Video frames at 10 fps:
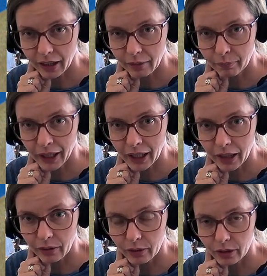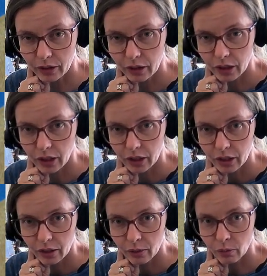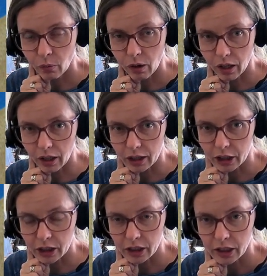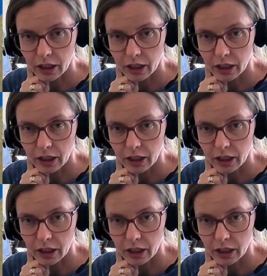about gouache.